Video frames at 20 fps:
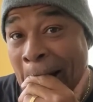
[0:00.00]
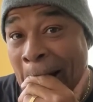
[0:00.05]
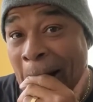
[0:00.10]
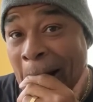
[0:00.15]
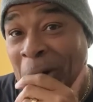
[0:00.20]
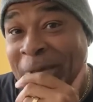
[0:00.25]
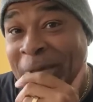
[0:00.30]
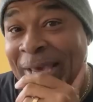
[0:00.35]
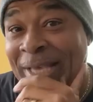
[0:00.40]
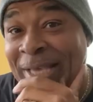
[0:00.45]

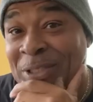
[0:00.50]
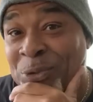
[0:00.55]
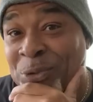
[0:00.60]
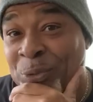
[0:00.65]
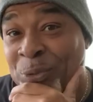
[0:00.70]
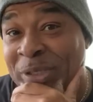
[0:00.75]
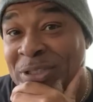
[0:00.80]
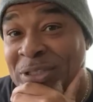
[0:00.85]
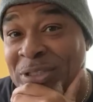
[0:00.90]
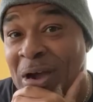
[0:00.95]
Okay,
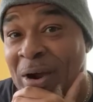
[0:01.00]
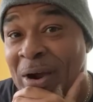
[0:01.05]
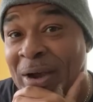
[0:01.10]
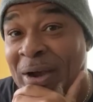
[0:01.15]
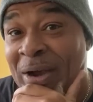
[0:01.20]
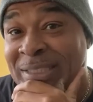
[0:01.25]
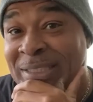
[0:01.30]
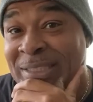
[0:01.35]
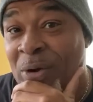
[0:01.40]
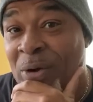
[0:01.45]
sweet Zari
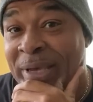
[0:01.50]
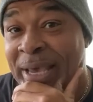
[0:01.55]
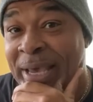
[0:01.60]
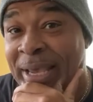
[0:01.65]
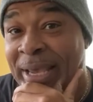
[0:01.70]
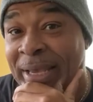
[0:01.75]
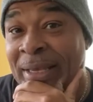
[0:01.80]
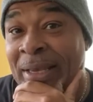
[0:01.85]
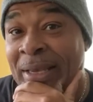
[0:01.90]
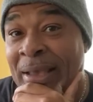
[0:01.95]
say,
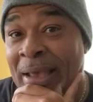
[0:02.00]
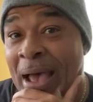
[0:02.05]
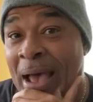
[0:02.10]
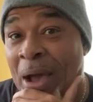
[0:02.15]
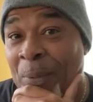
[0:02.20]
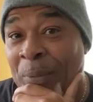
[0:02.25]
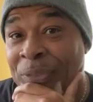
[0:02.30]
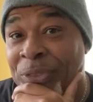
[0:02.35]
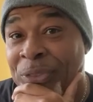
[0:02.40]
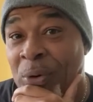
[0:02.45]
okay, I
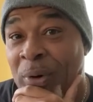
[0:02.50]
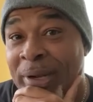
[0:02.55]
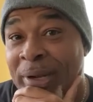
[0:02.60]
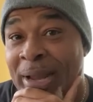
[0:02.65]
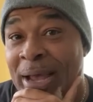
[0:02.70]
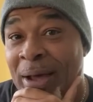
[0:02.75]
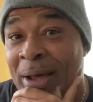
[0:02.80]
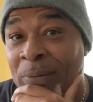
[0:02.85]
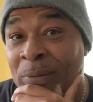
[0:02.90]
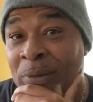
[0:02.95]
would throw it
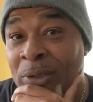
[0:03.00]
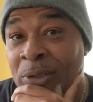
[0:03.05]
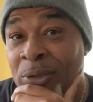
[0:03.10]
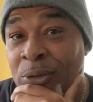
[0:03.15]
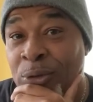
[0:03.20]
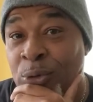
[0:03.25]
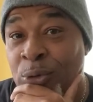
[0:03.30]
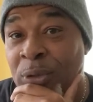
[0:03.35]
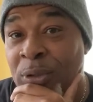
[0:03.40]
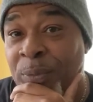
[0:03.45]
out.
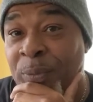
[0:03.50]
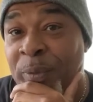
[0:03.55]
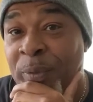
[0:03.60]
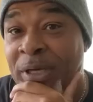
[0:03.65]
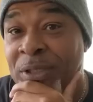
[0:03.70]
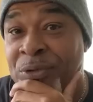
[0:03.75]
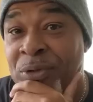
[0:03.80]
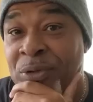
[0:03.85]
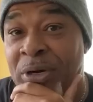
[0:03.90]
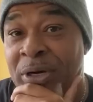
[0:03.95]

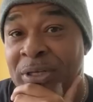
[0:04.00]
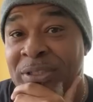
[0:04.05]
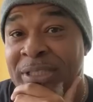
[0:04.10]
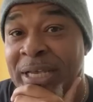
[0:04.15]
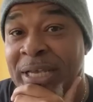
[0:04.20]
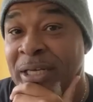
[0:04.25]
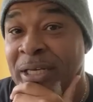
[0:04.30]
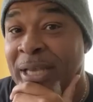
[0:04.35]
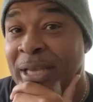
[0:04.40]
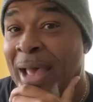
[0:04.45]
Newlywed trucker
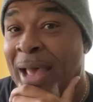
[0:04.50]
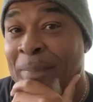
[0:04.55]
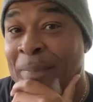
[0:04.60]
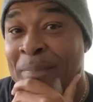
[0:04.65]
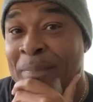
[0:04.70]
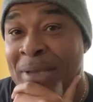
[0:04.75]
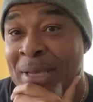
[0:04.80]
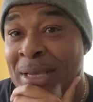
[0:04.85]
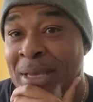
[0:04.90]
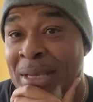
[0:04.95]
say, not
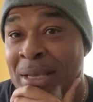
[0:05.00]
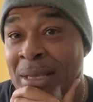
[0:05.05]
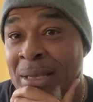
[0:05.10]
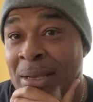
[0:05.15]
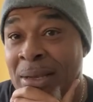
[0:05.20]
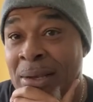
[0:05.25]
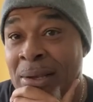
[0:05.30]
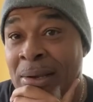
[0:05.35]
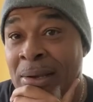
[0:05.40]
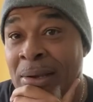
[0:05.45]
me.
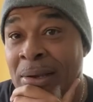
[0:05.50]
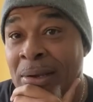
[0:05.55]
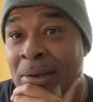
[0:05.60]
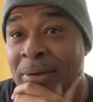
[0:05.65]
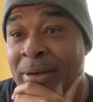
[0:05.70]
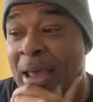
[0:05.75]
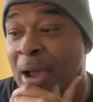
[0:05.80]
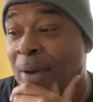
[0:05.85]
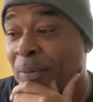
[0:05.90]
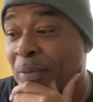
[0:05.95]

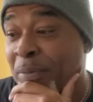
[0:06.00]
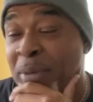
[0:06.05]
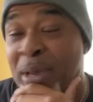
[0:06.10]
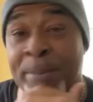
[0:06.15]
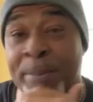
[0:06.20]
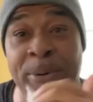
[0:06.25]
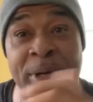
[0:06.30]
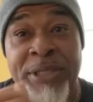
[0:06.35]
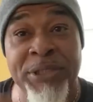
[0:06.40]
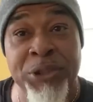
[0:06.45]
Now
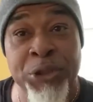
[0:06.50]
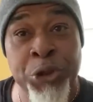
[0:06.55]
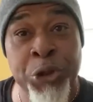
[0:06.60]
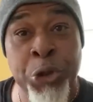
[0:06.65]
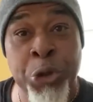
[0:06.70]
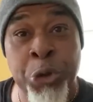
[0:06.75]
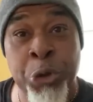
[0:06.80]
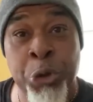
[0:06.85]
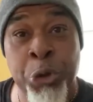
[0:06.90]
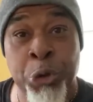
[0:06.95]
remember, it's
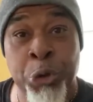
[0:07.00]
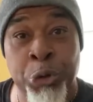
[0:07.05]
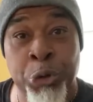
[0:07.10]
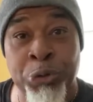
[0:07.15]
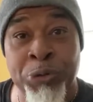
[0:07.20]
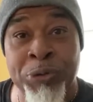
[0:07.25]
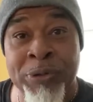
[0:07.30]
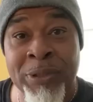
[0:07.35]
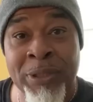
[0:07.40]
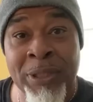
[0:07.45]

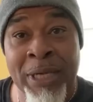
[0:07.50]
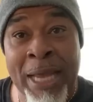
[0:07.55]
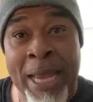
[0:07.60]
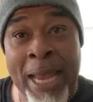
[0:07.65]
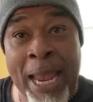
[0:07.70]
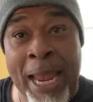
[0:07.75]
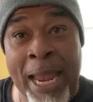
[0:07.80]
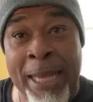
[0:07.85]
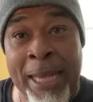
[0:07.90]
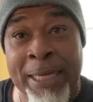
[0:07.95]
noodles
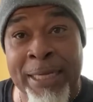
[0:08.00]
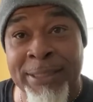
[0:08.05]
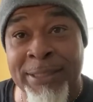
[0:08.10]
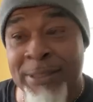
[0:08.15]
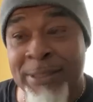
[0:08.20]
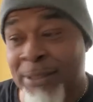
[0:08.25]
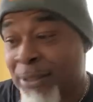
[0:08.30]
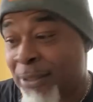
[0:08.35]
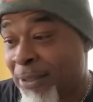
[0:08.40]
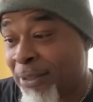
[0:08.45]
and
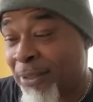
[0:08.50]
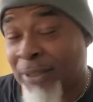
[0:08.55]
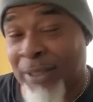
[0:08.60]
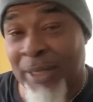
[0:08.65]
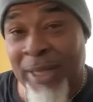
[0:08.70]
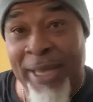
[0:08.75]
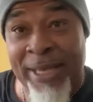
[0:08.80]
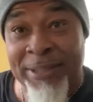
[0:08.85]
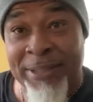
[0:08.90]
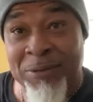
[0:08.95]
it's
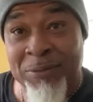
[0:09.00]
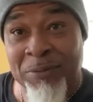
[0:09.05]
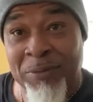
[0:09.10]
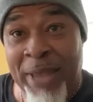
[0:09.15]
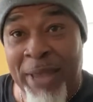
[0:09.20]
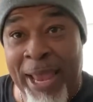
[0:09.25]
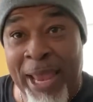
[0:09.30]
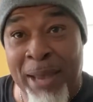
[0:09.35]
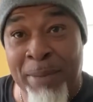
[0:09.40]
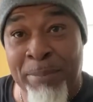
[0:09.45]
it's
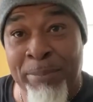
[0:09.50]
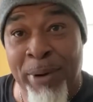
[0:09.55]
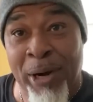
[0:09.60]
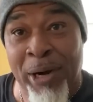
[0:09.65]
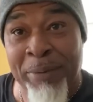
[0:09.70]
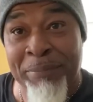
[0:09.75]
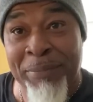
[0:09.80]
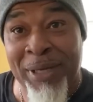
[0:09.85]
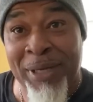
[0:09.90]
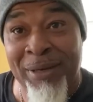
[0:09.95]

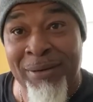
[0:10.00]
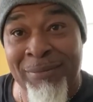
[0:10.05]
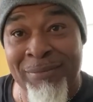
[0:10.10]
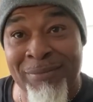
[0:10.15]
hamburger meat.